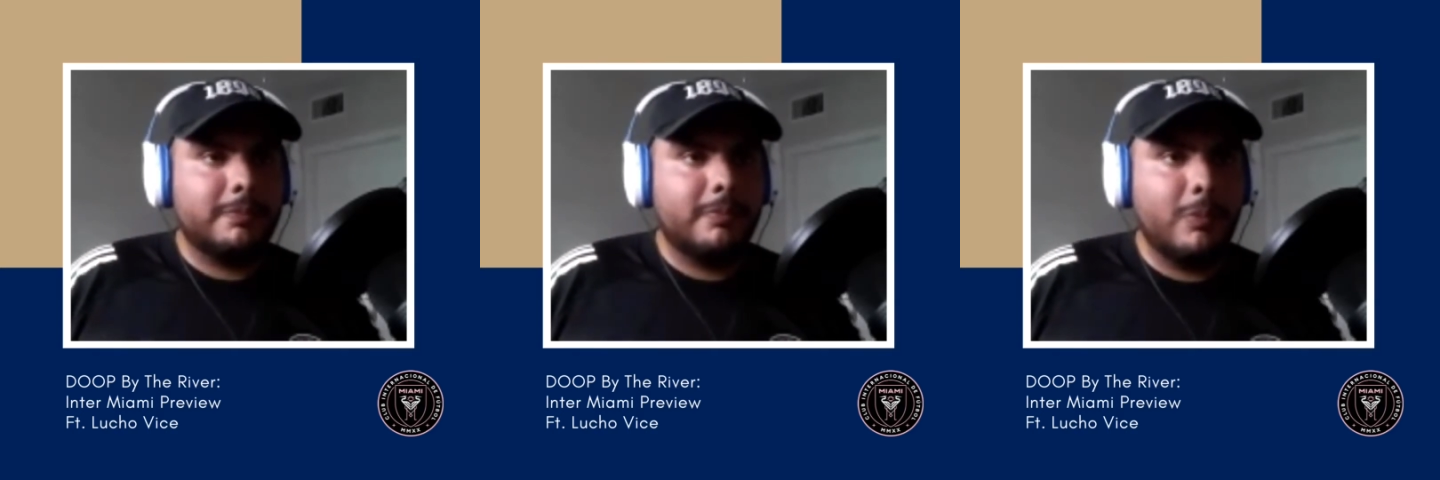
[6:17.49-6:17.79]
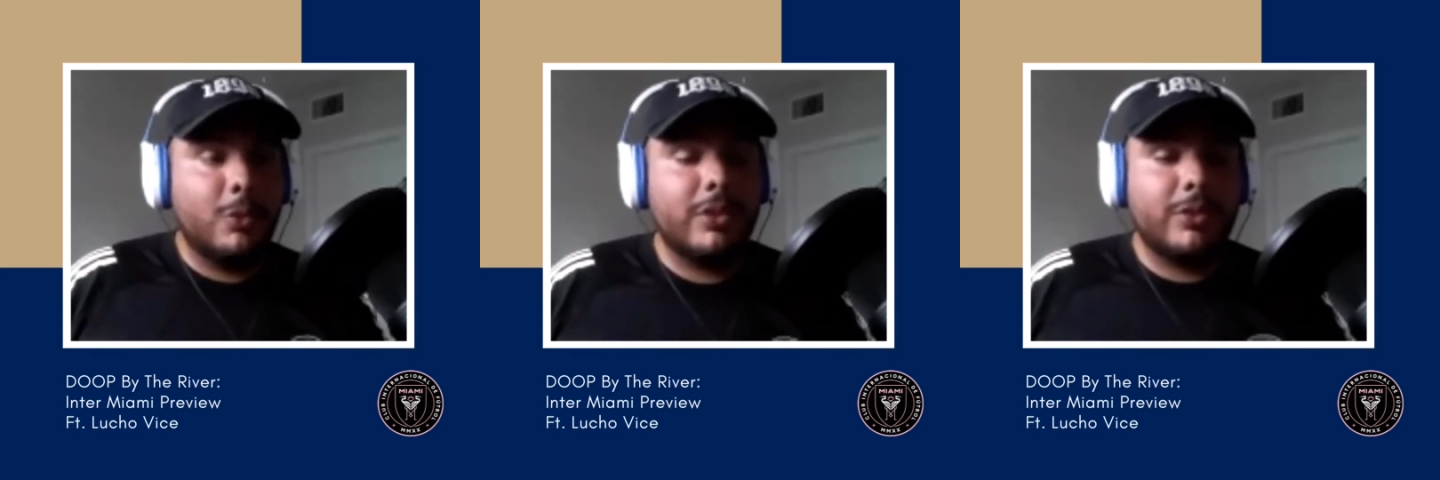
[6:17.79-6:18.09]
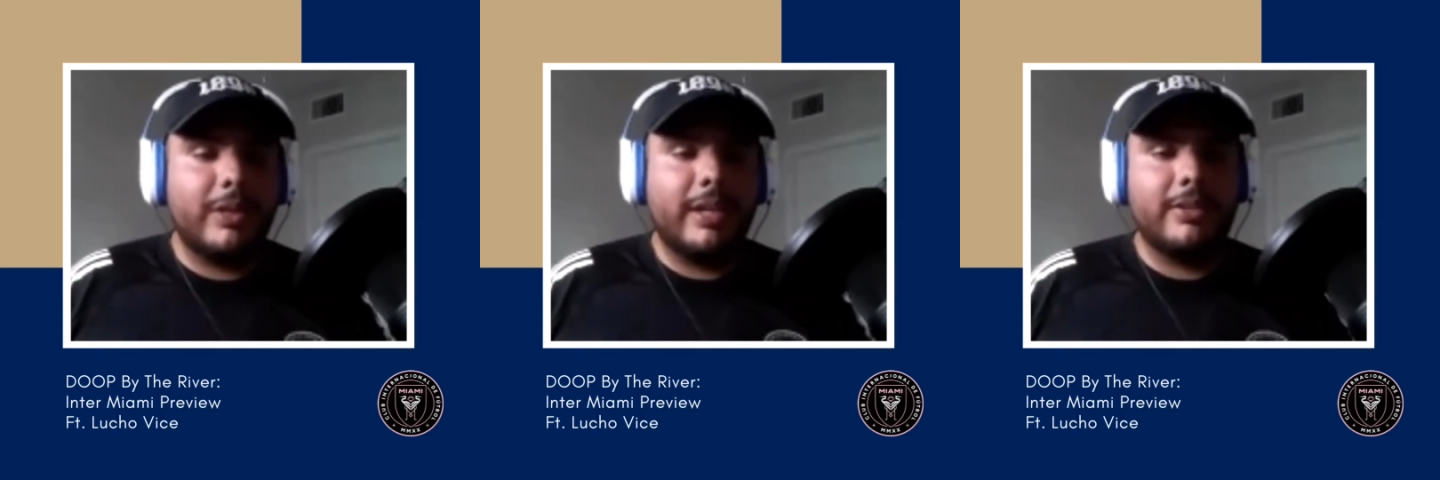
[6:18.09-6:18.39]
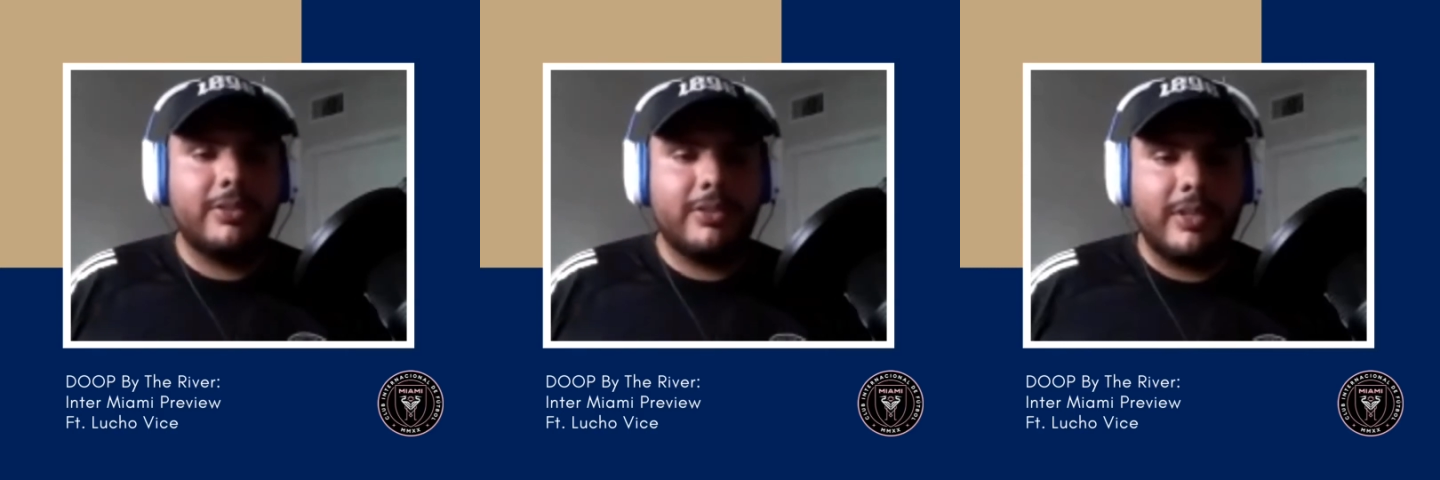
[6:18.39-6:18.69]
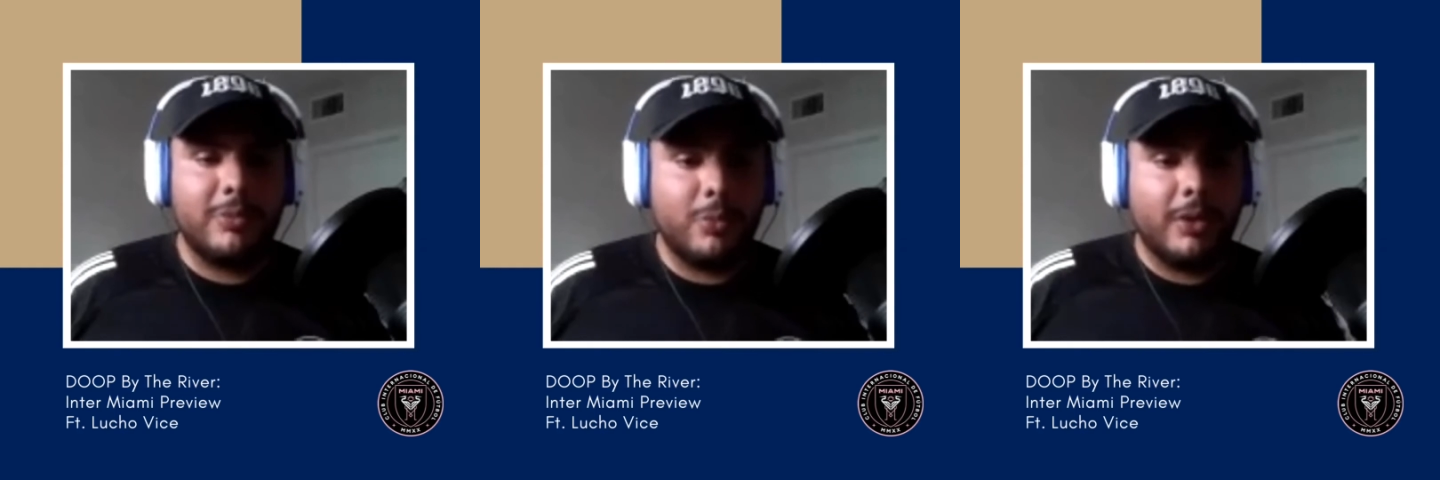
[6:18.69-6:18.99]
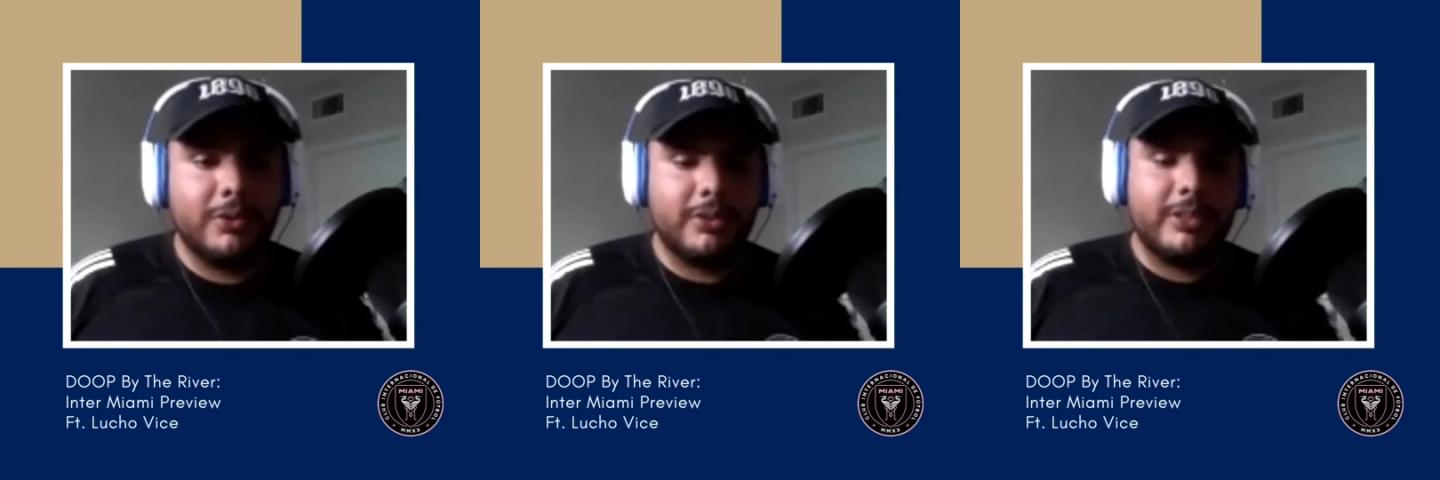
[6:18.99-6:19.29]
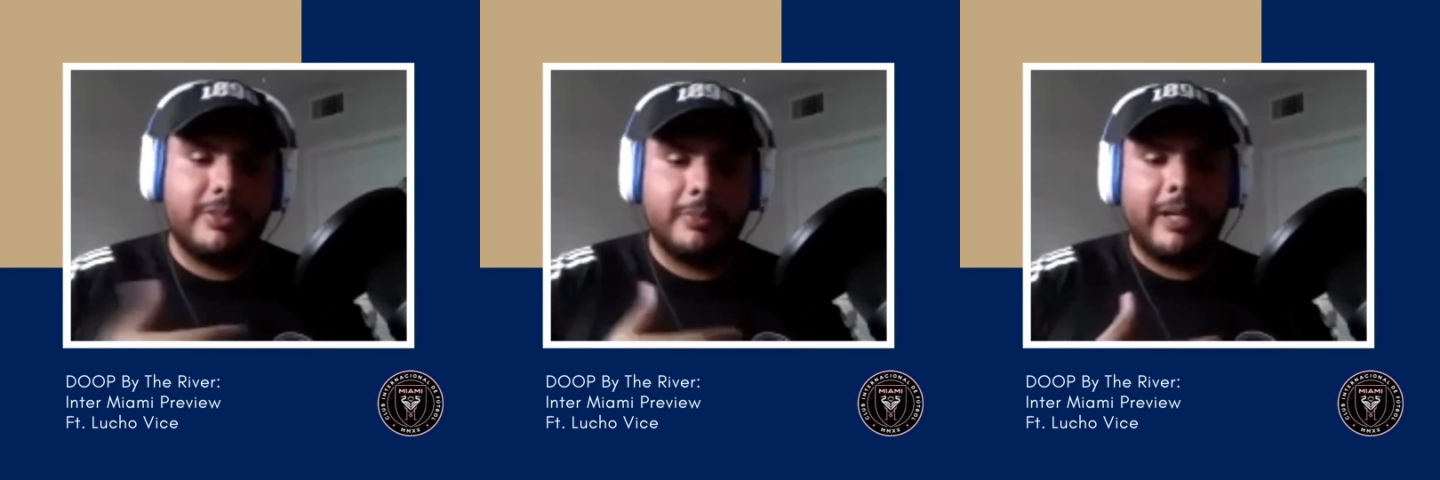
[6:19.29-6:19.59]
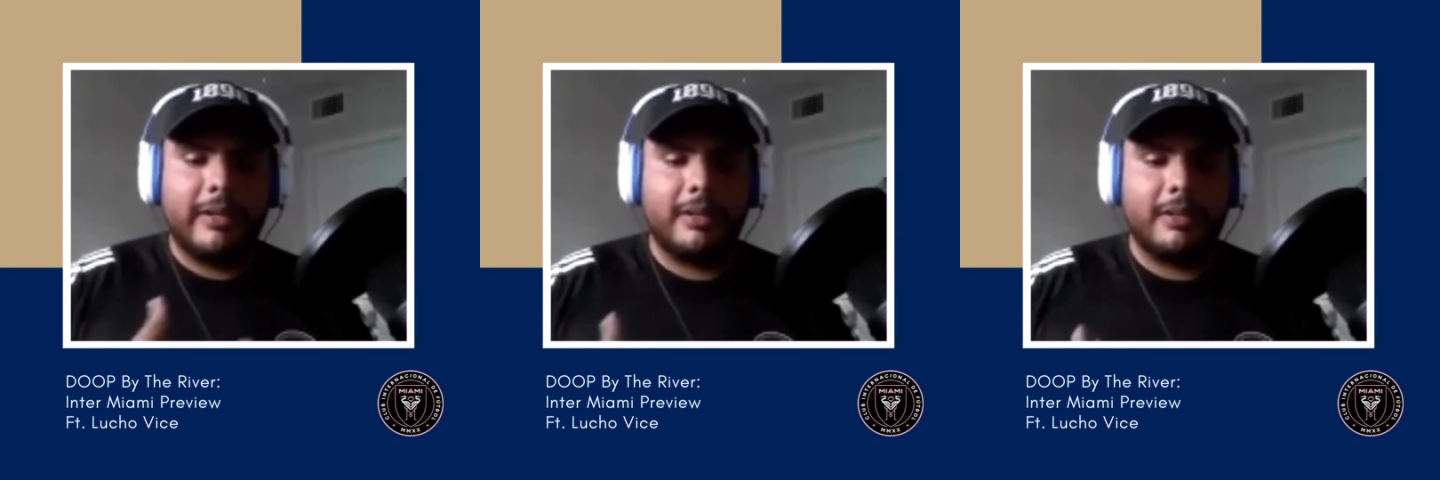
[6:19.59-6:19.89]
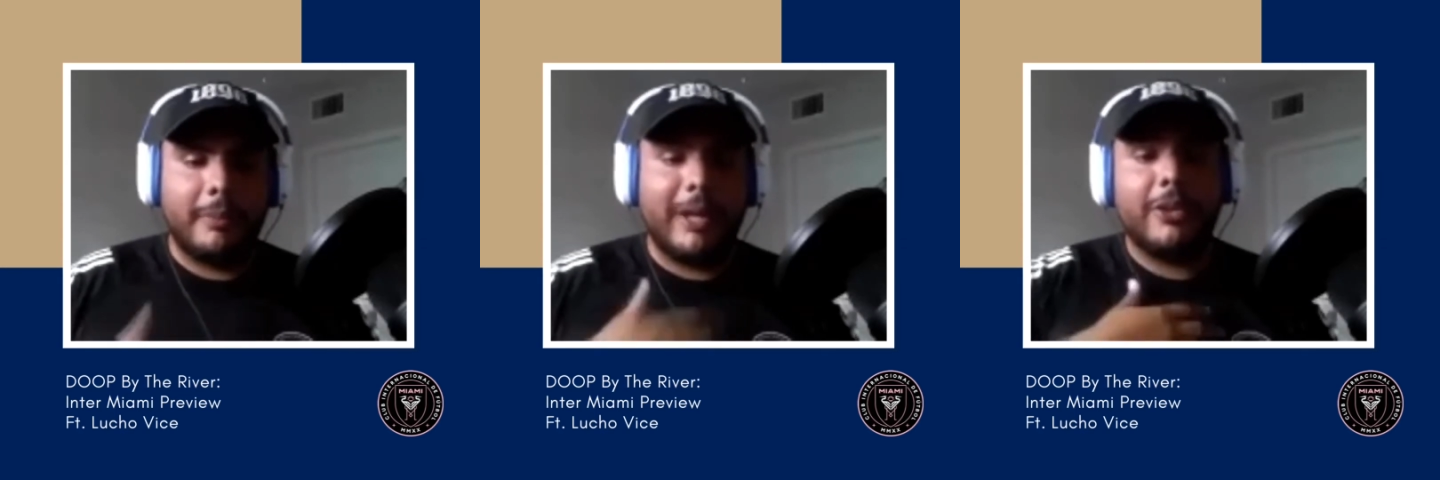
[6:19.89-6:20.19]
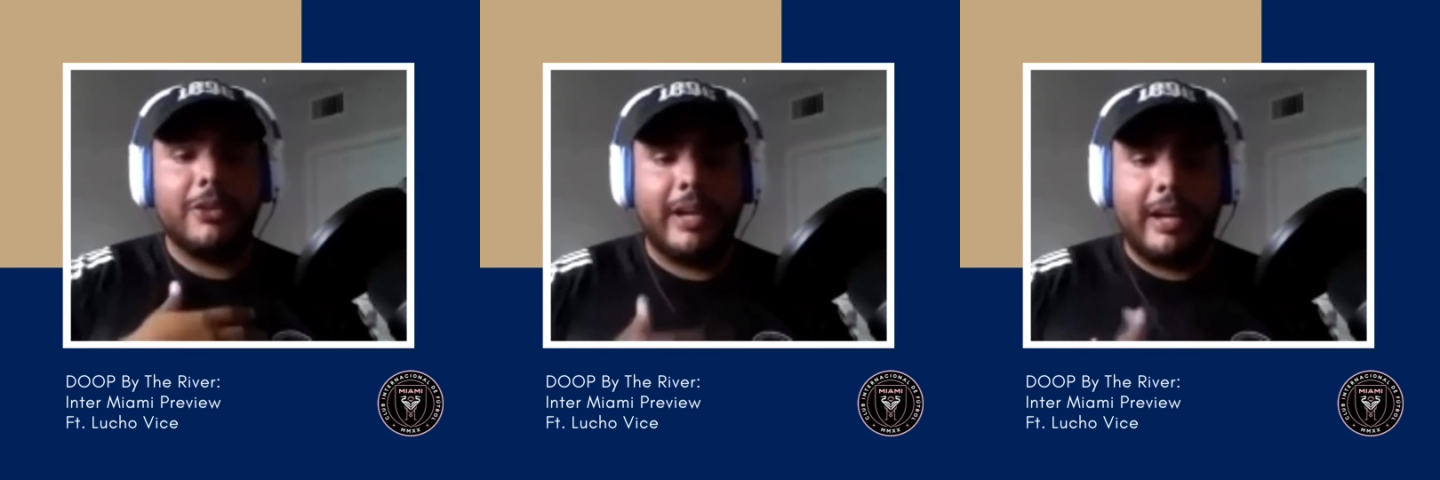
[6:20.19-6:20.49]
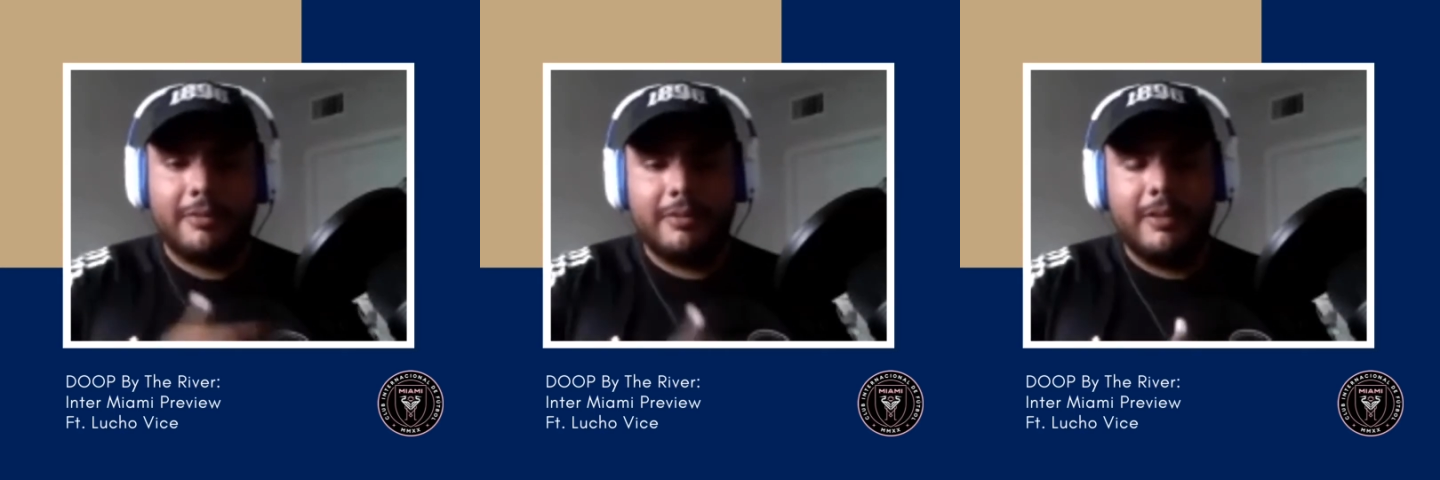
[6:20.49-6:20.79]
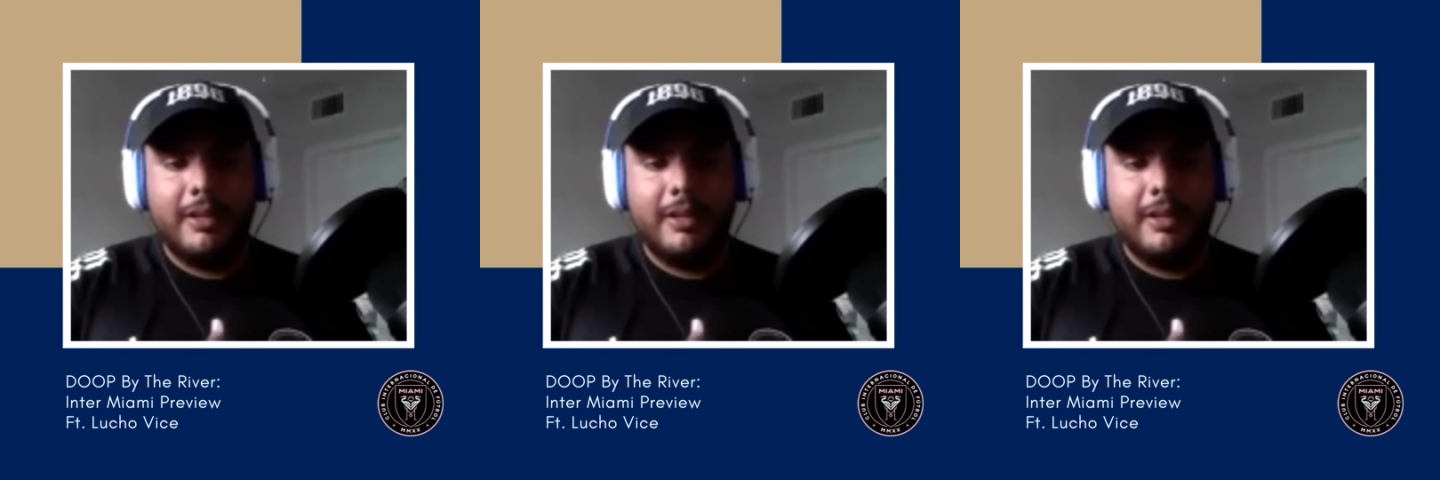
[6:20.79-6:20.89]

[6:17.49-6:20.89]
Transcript: music creators, his name's Walter, he's my my other half